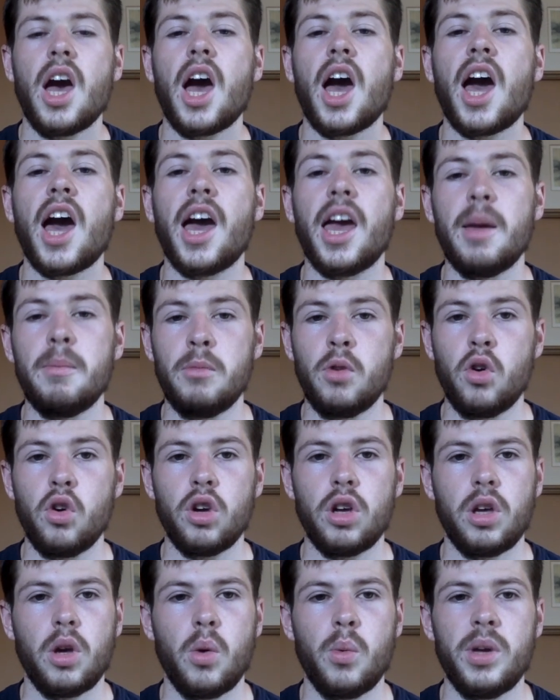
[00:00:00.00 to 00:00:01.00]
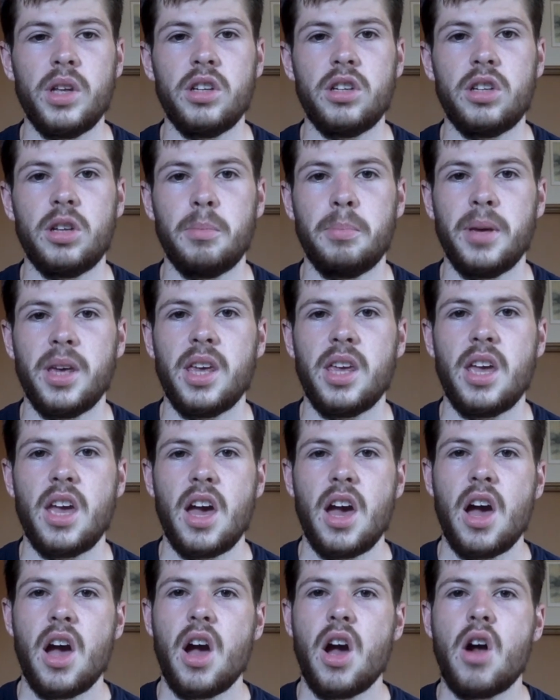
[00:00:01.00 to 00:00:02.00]
I am not going to be
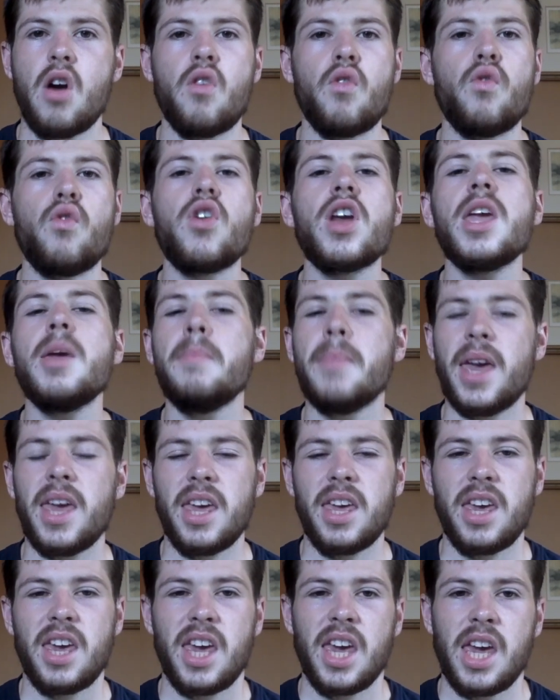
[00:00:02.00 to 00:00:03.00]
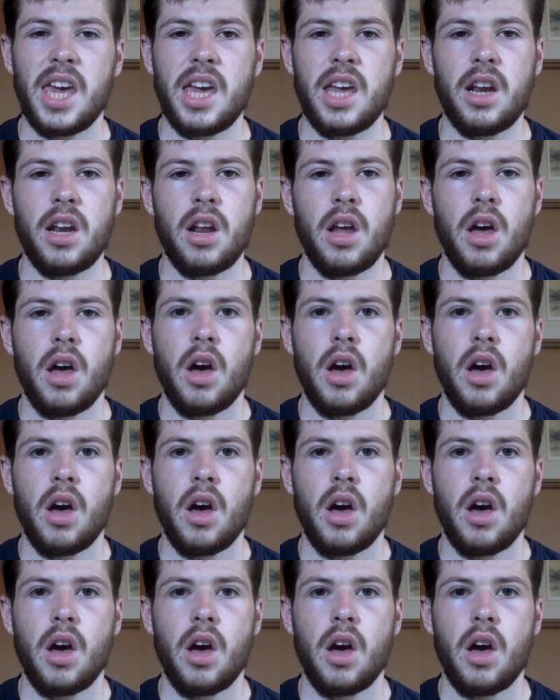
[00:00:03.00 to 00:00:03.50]
remaking